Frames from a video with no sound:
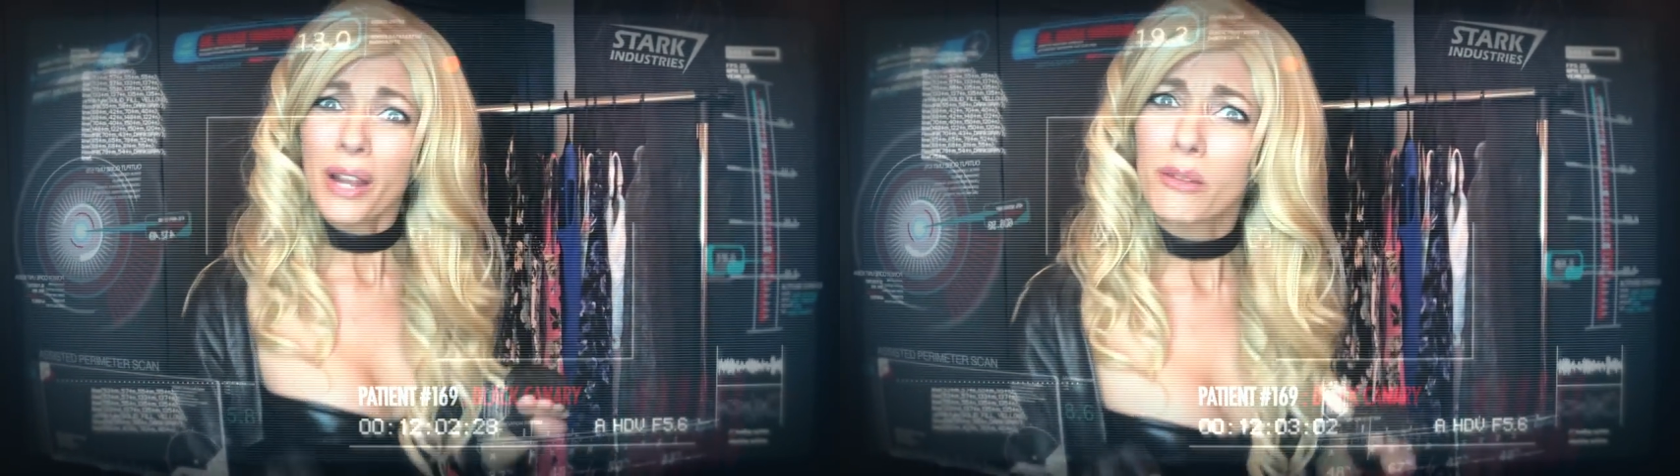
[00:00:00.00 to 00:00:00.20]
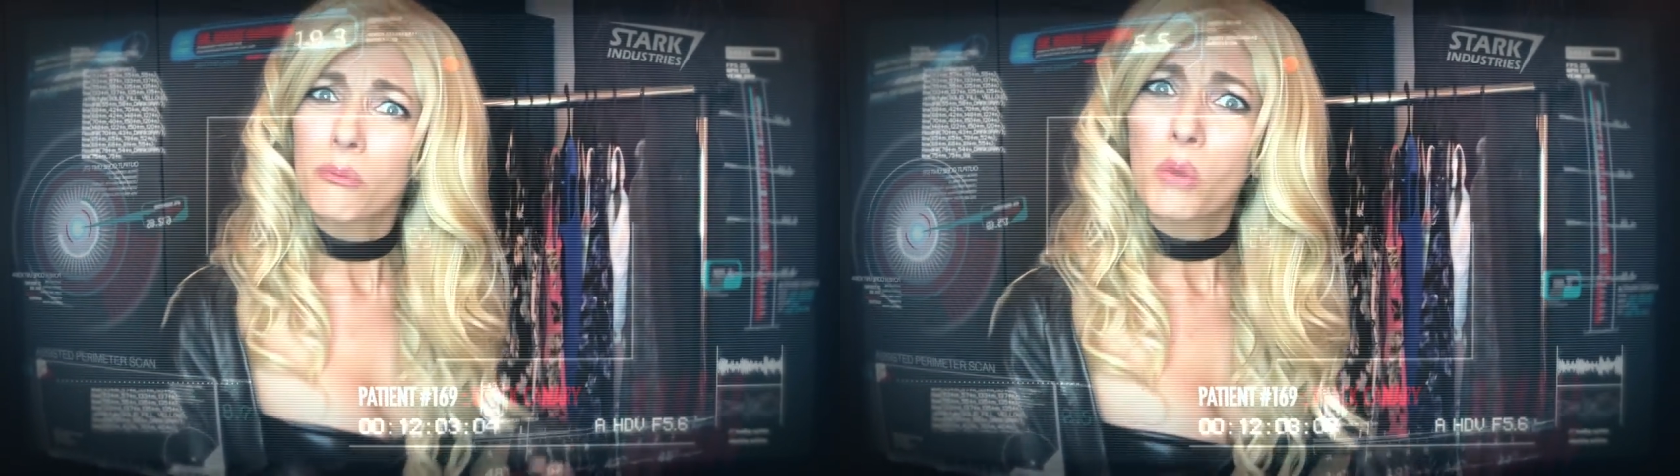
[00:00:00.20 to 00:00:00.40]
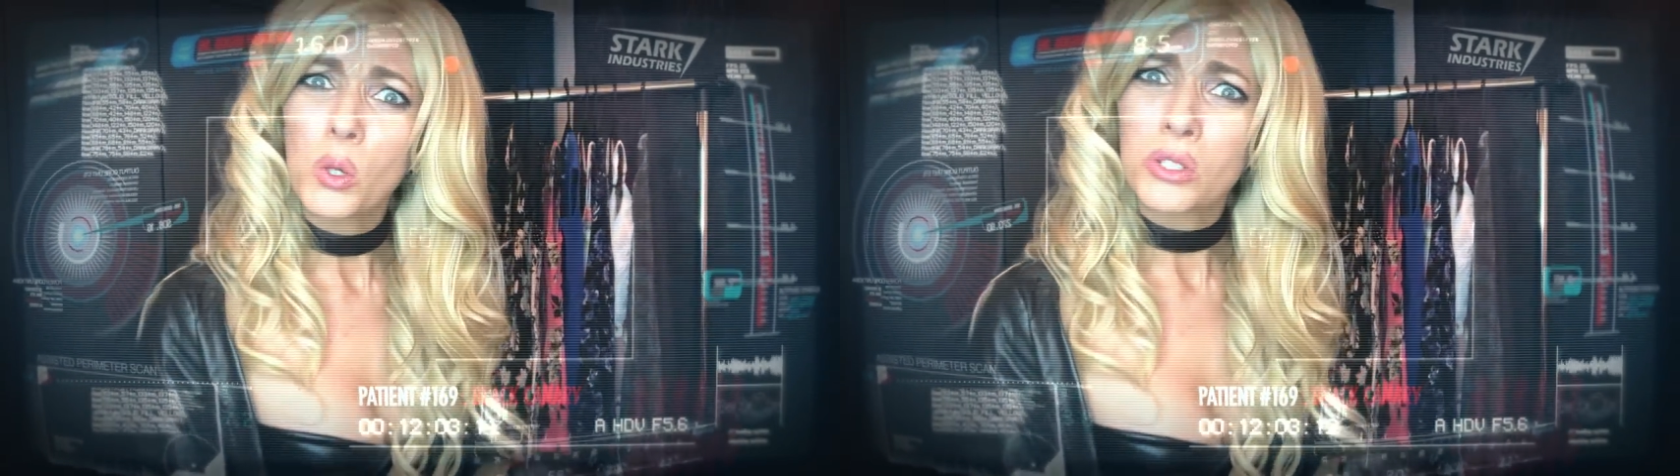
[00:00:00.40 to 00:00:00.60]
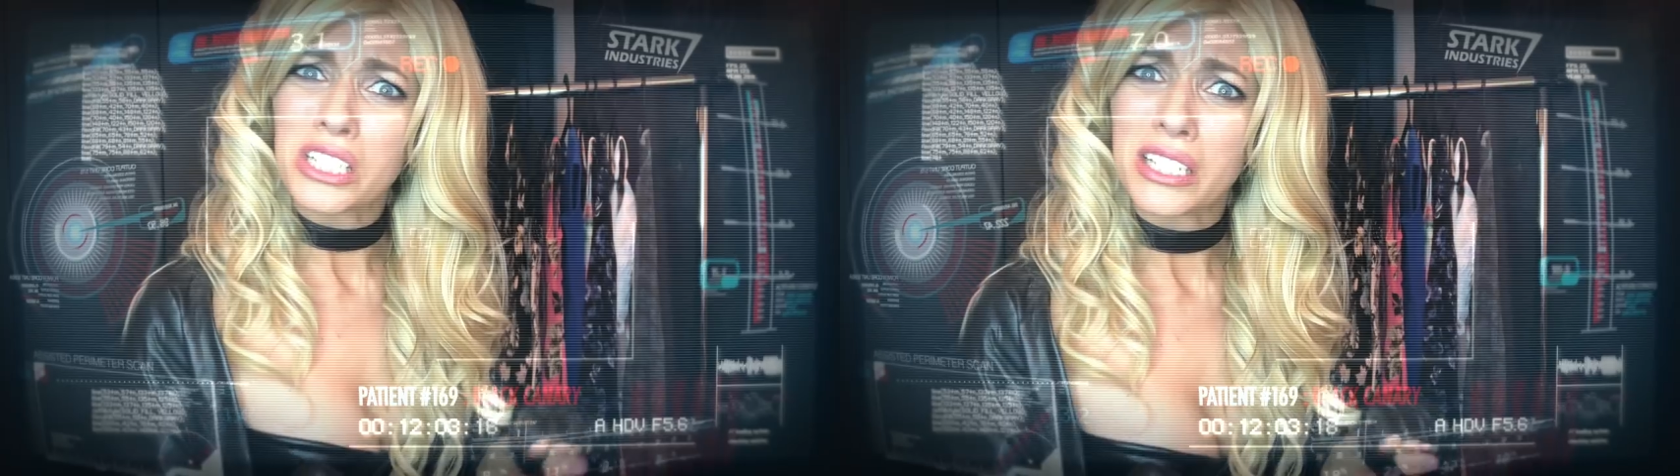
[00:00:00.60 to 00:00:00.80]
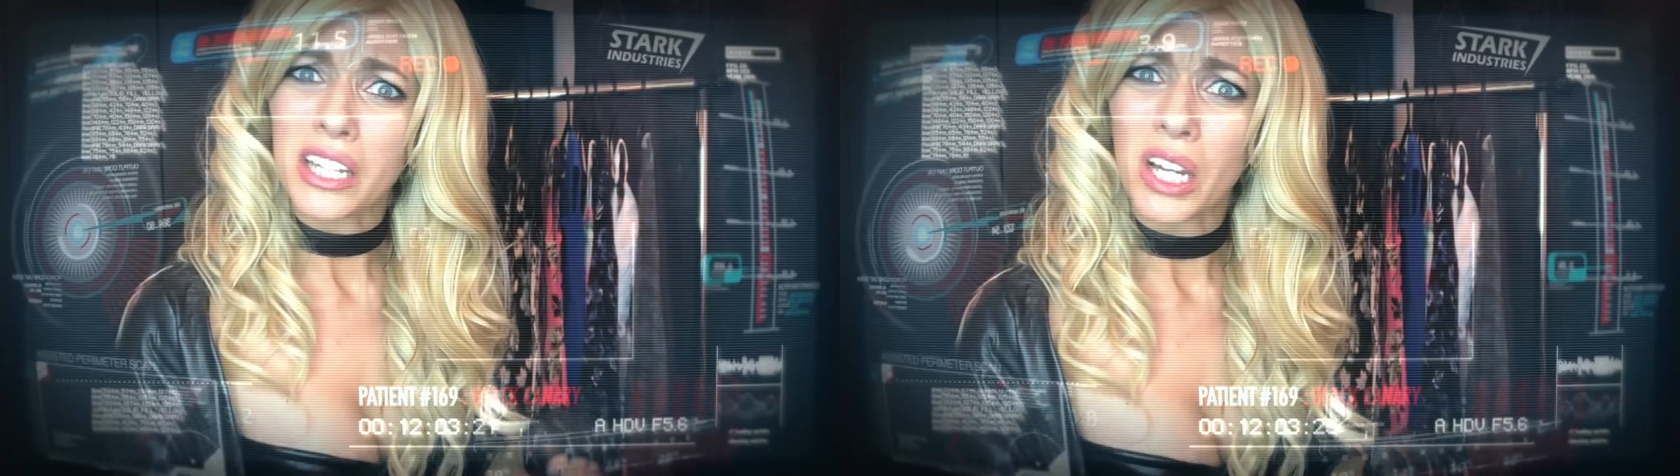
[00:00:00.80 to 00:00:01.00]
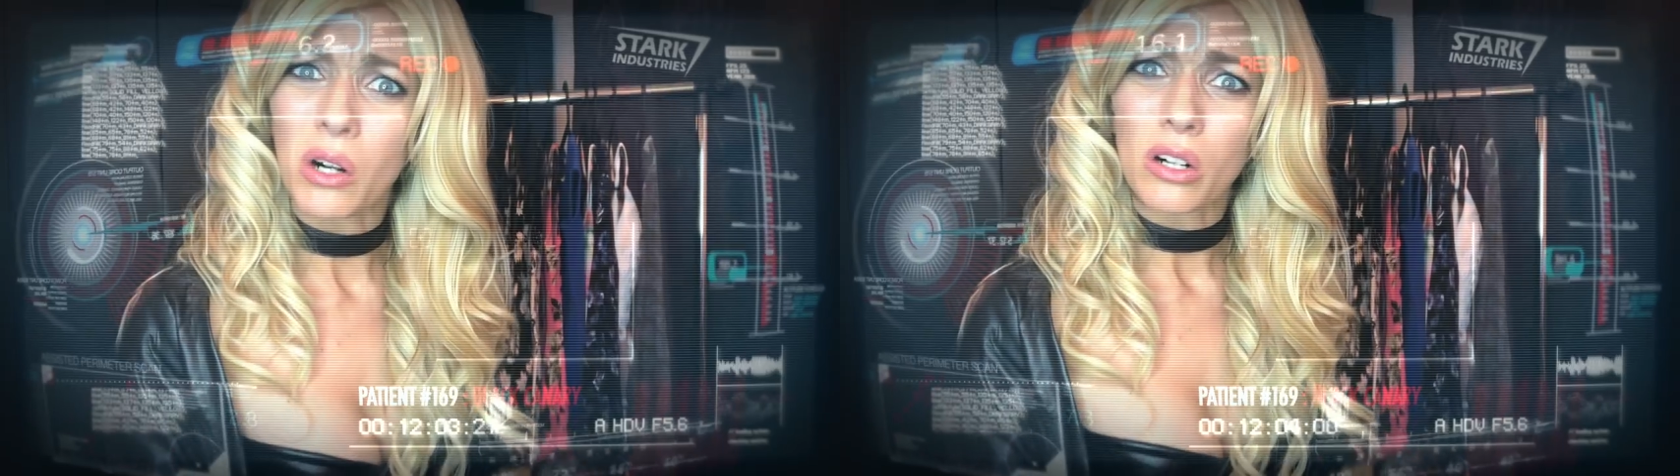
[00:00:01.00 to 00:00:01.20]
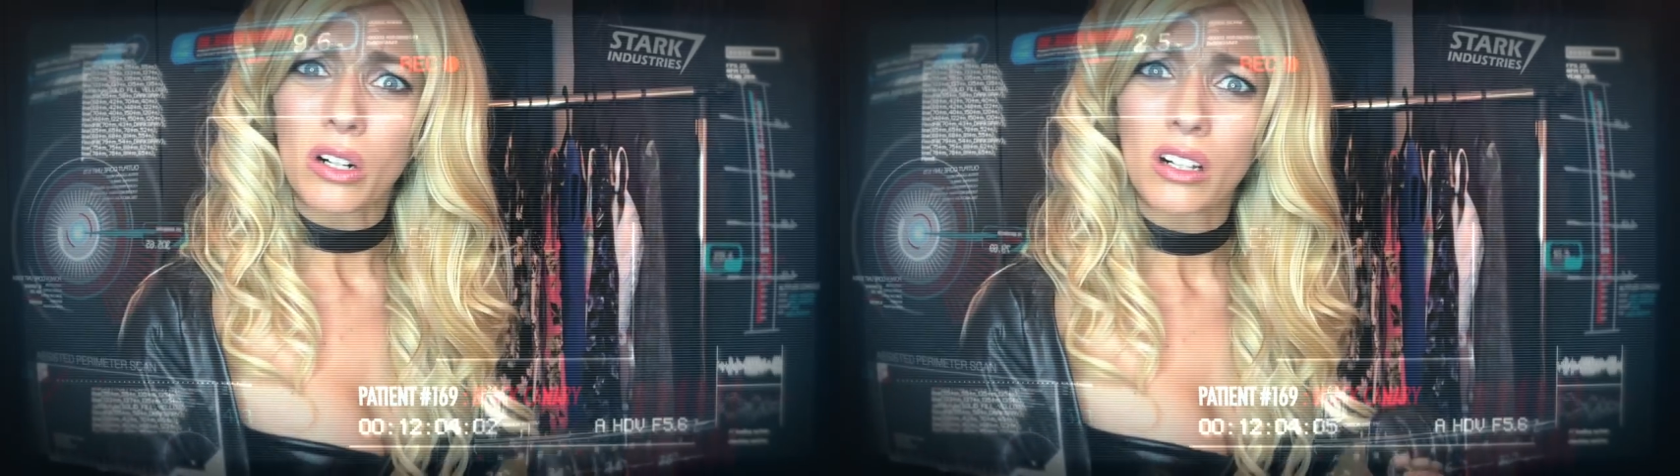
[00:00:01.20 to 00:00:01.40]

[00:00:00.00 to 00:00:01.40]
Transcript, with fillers: A motorcycle,